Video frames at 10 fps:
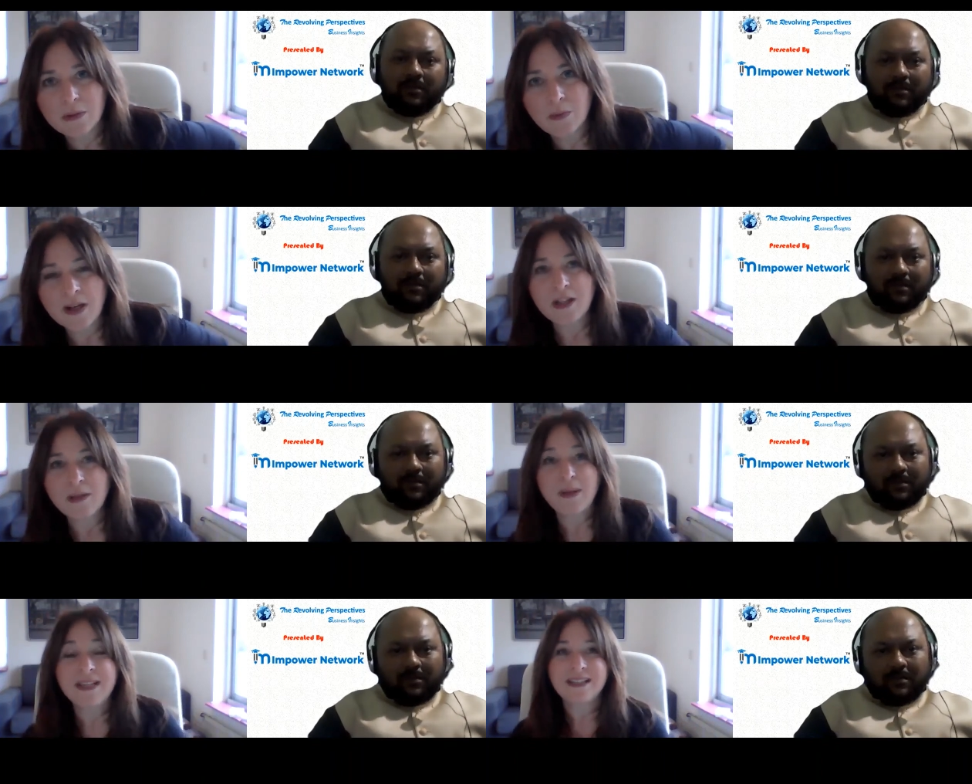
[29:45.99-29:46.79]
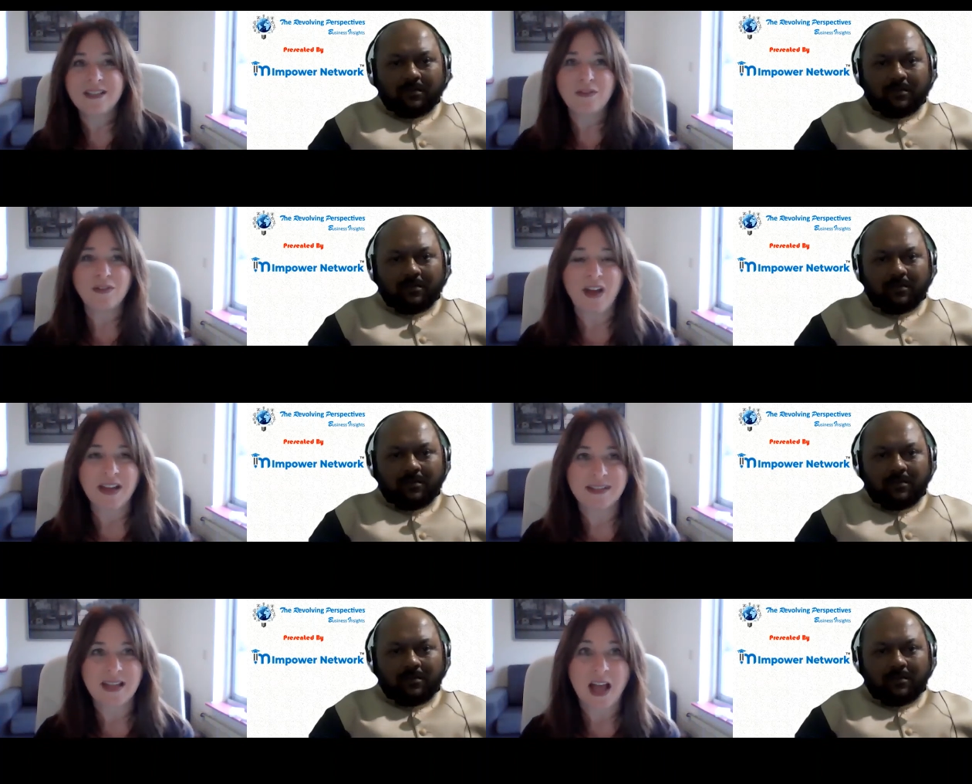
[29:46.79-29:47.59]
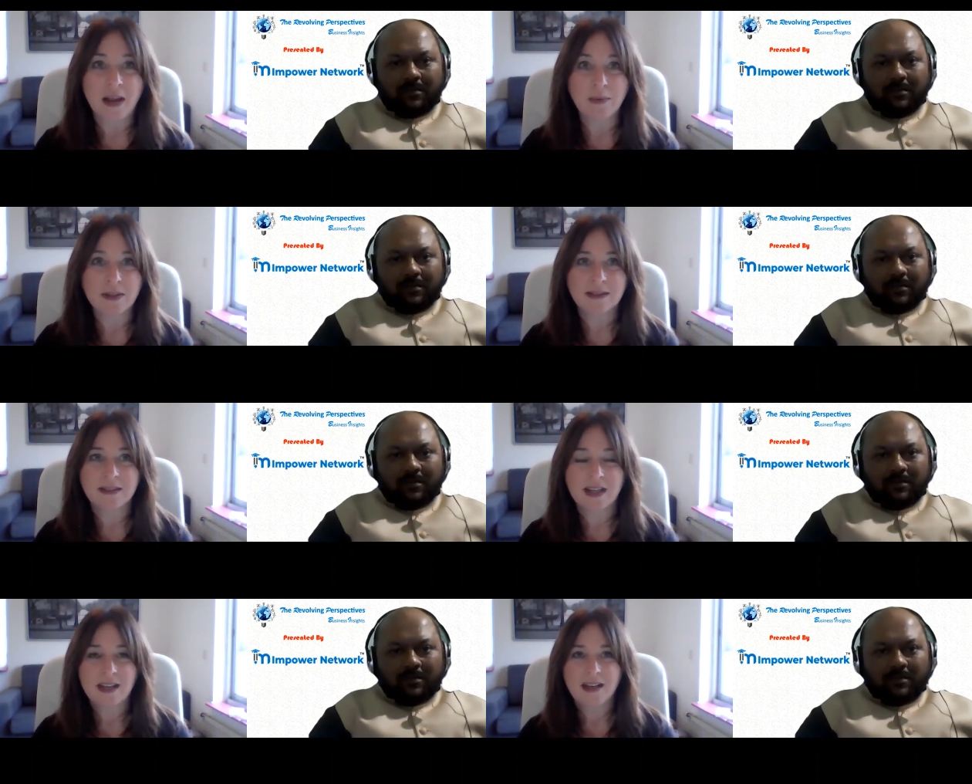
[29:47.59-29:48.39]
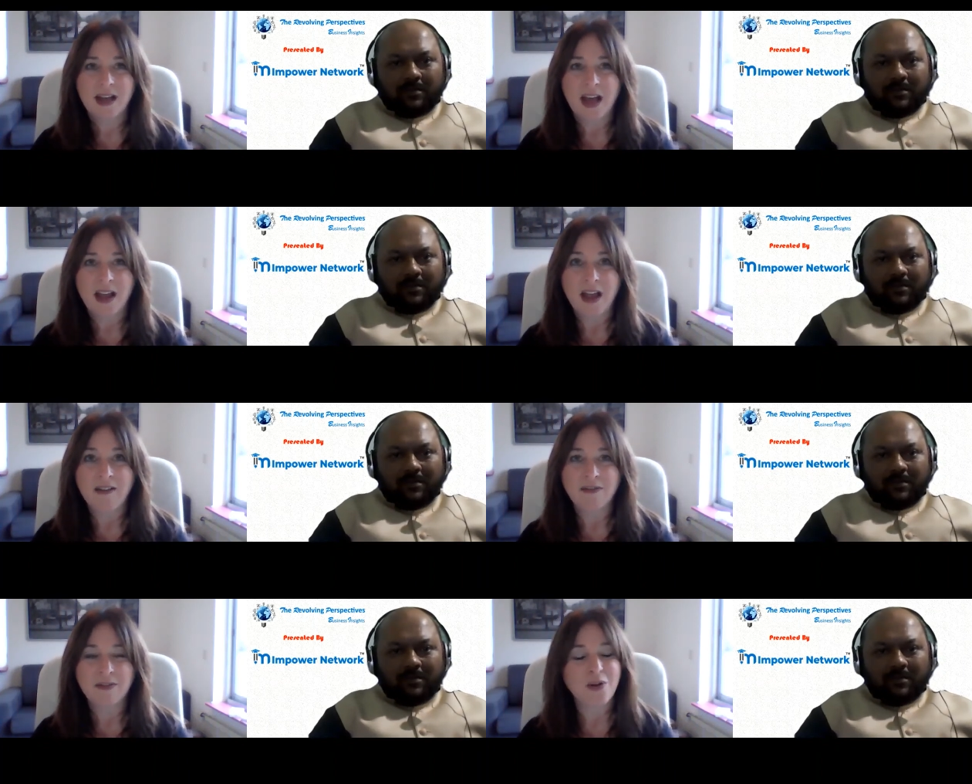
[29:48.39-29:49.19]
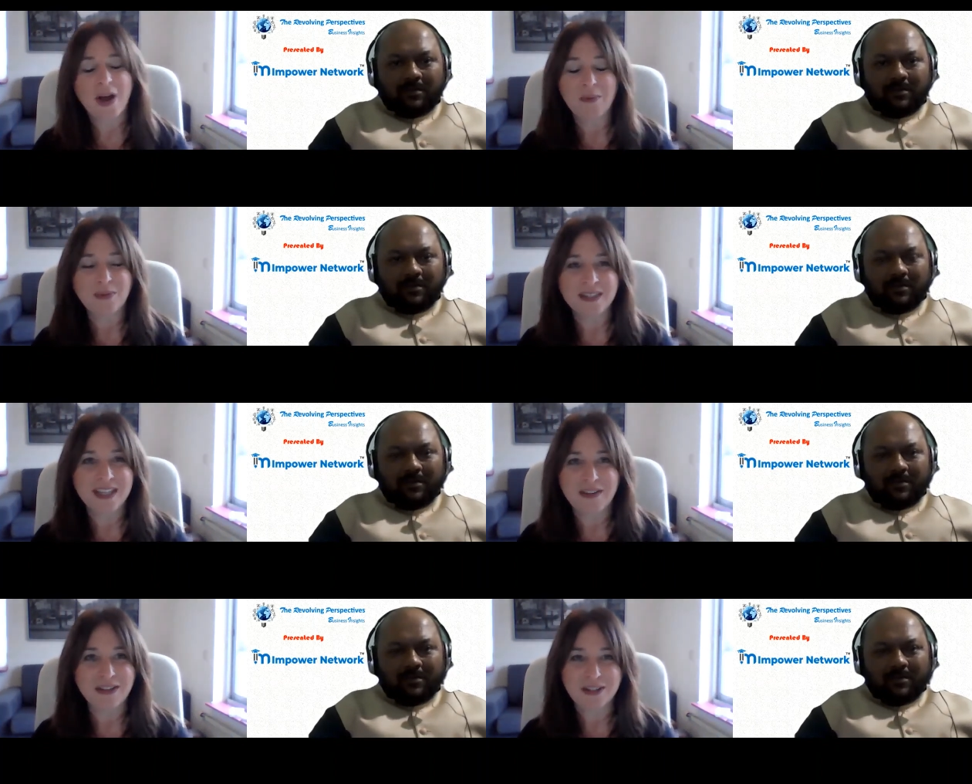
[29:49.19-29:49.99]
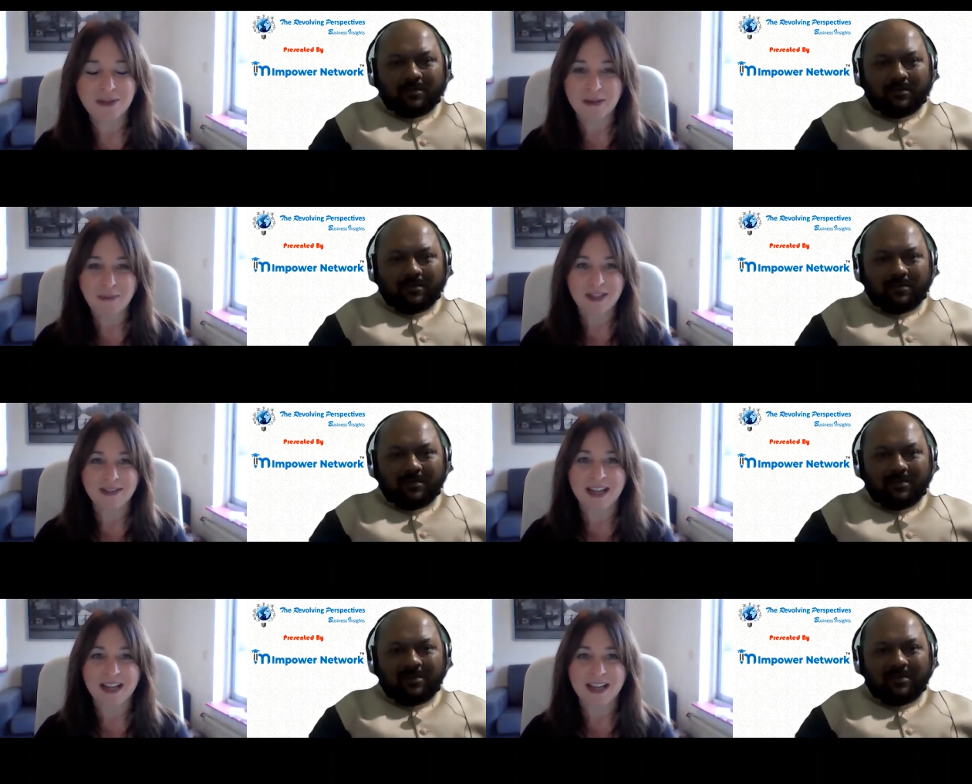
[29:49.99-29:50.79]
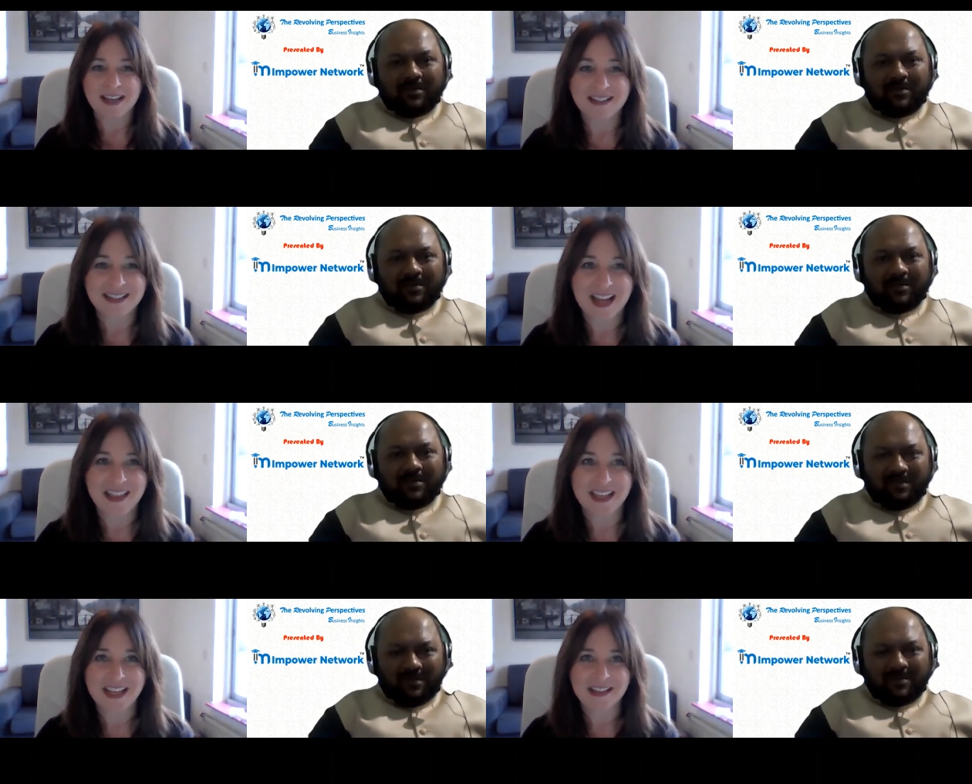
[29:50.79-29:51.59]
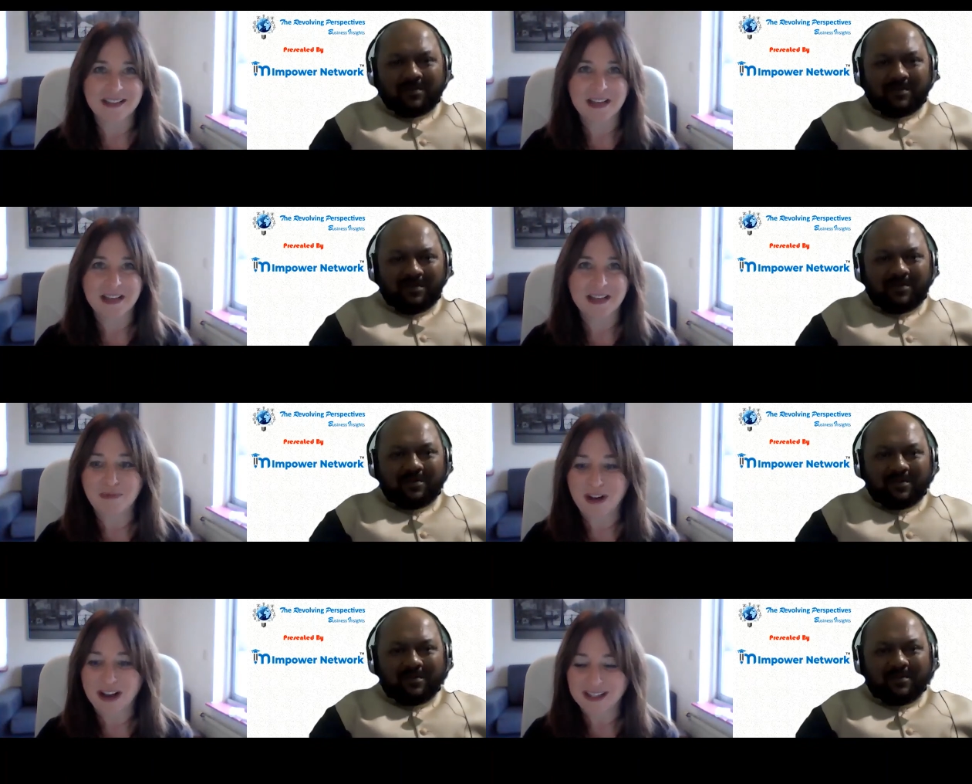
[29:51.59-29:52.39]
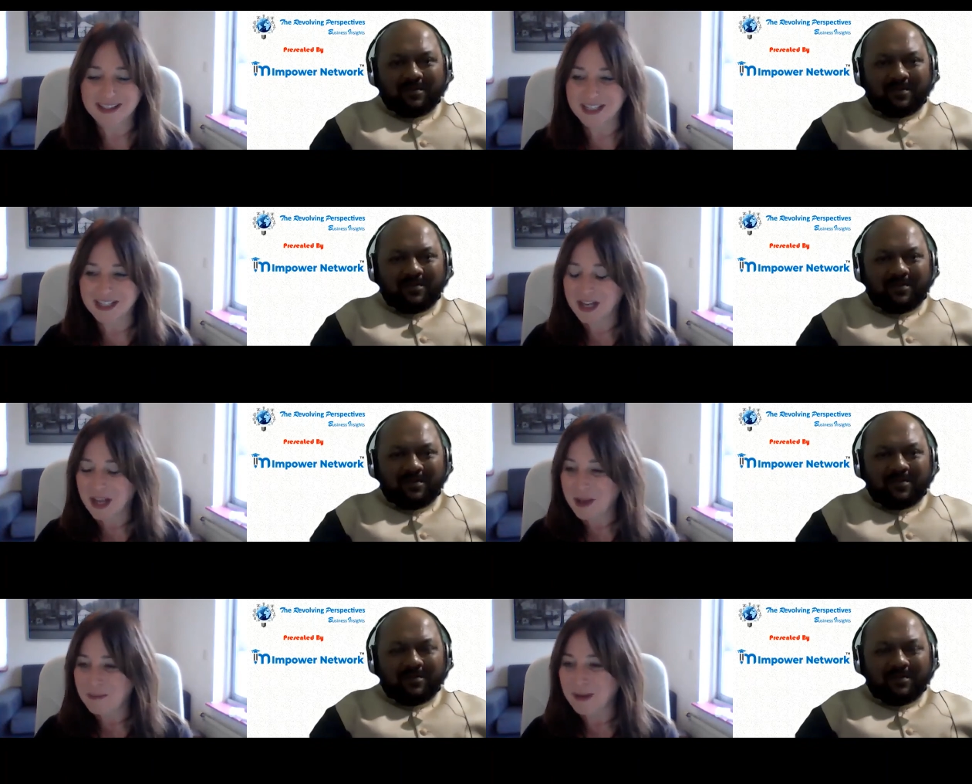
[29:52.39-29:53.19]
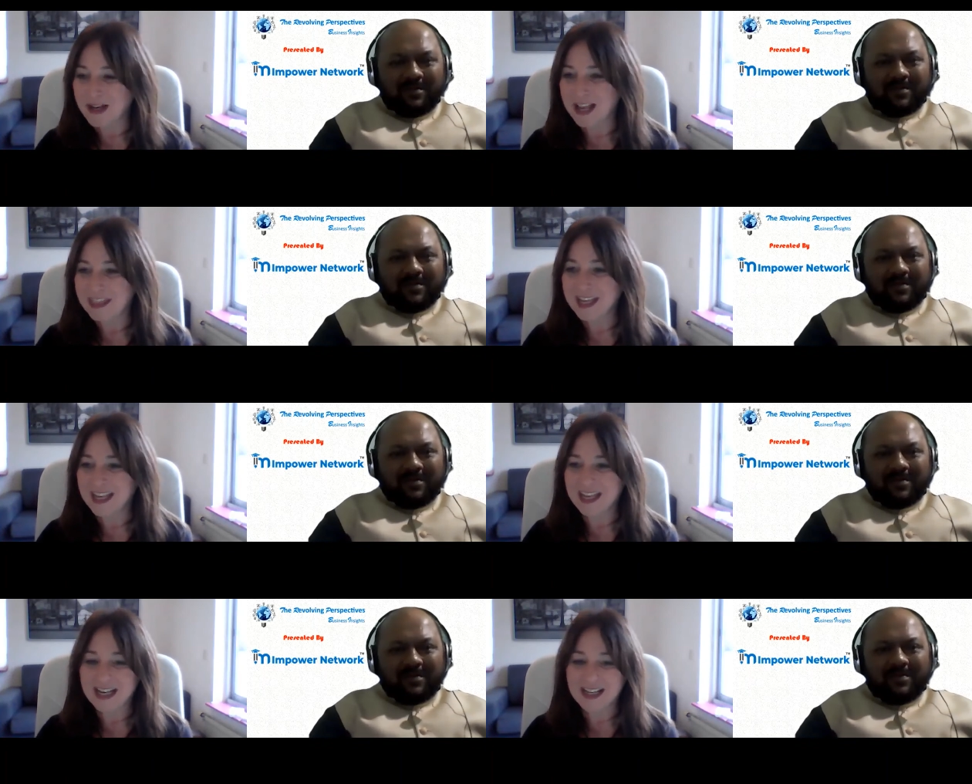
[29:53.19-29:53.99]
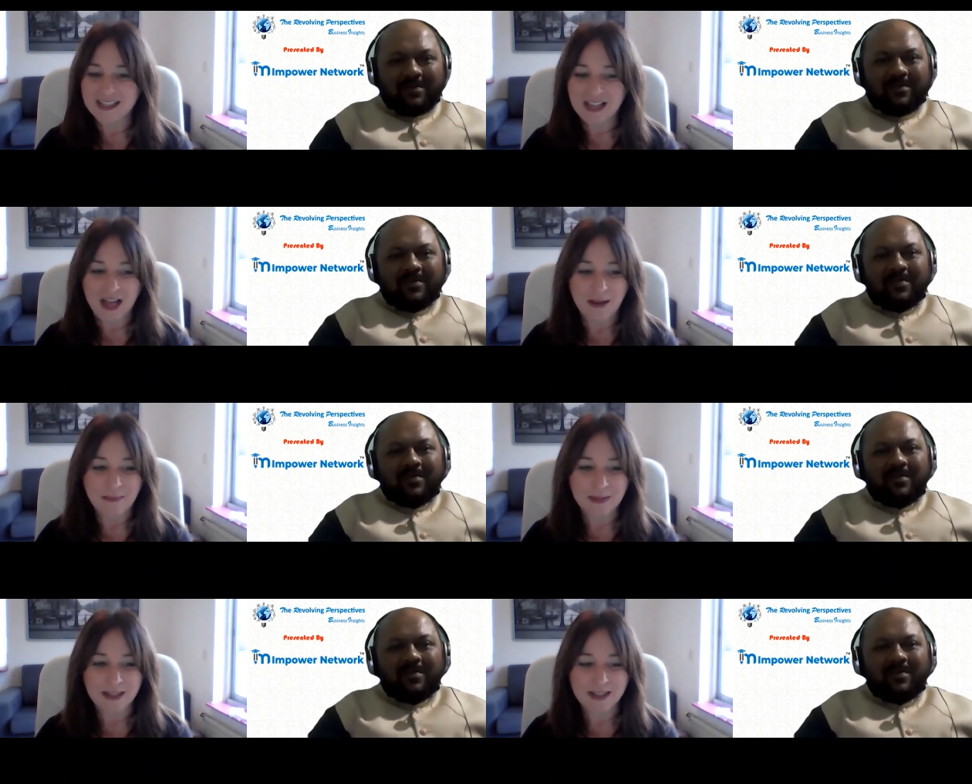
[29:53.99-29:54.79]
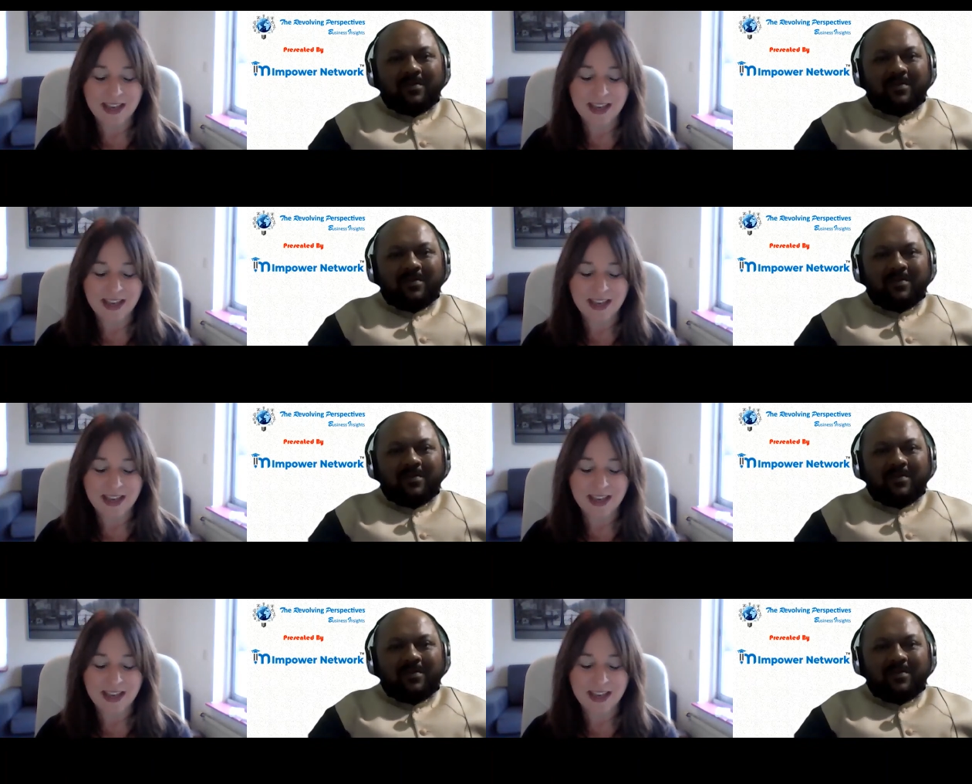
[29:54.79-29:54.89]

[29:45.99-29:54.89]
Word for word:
Speaker 1: one of the pieces of advice that I was I, have not I wasn't given to it because I understand that it comes from Richard Branson. But I think it is um,